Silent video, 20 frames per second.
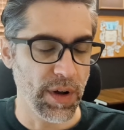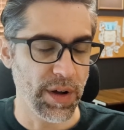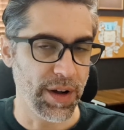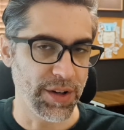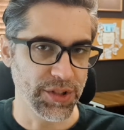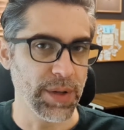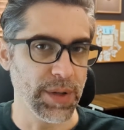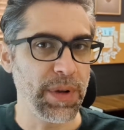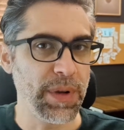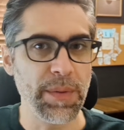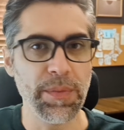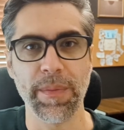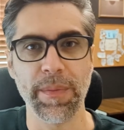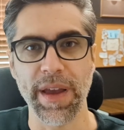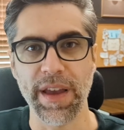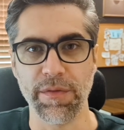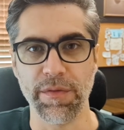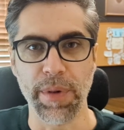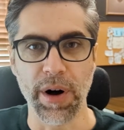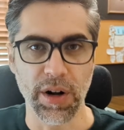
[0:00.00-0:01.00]
some people
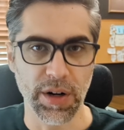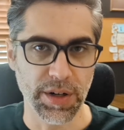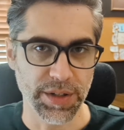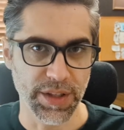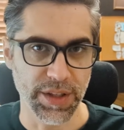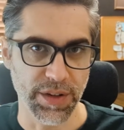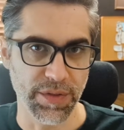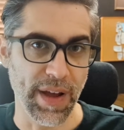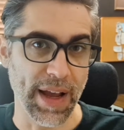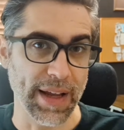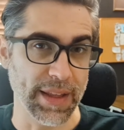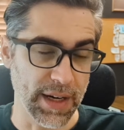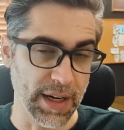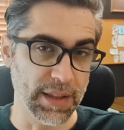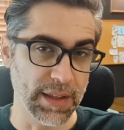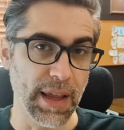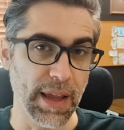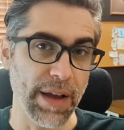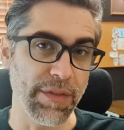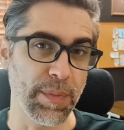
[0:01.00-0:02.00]
may have balked at the fact that I
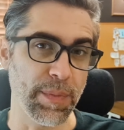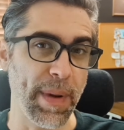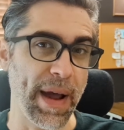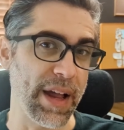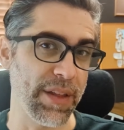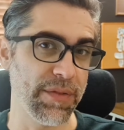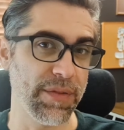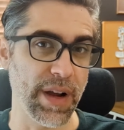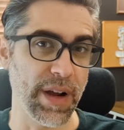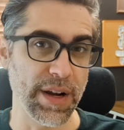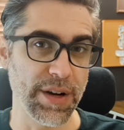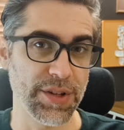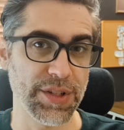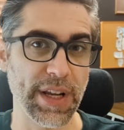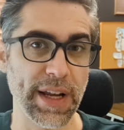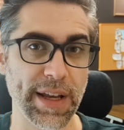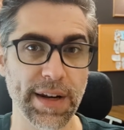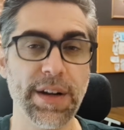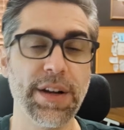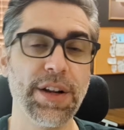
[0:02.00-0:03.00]
left Pathfinder
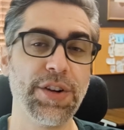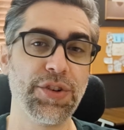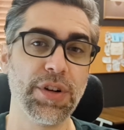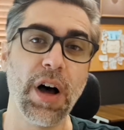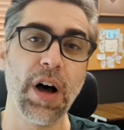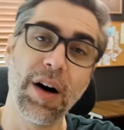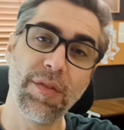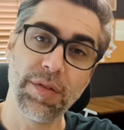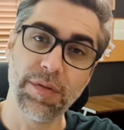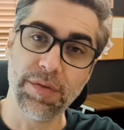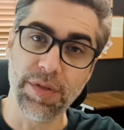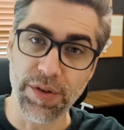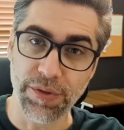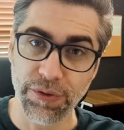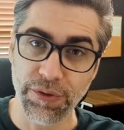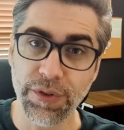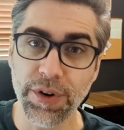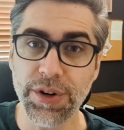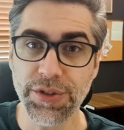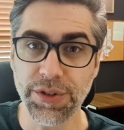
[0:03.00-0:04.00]
2nd Edition off of the
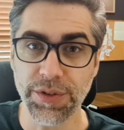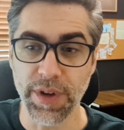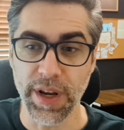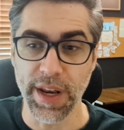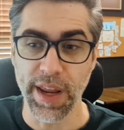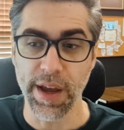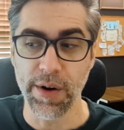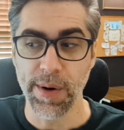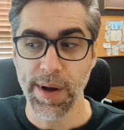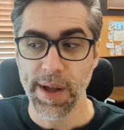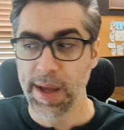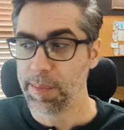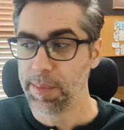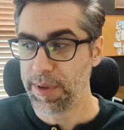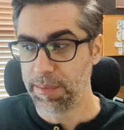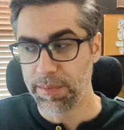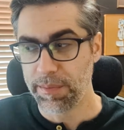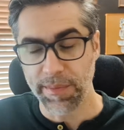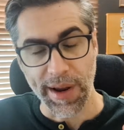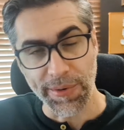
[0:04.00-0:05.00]
first video,
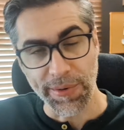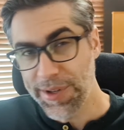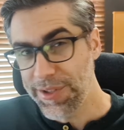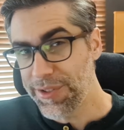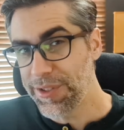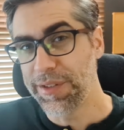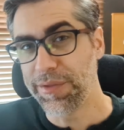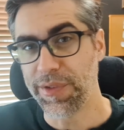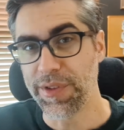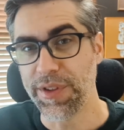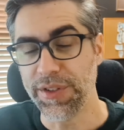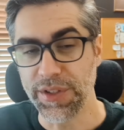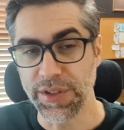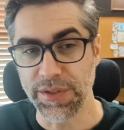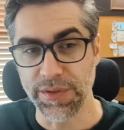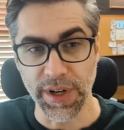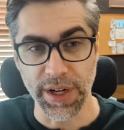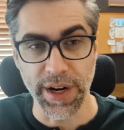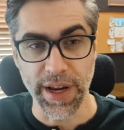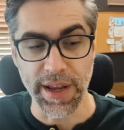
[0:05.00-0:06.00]
but my reasoning for this
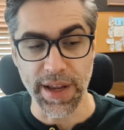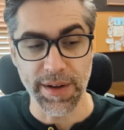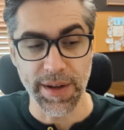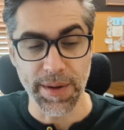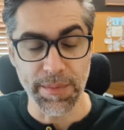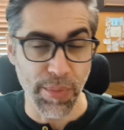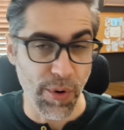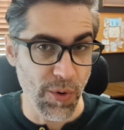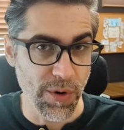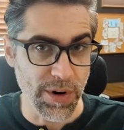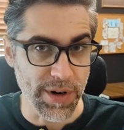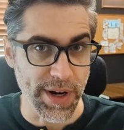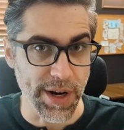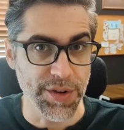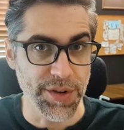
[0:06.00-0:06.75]
is very important.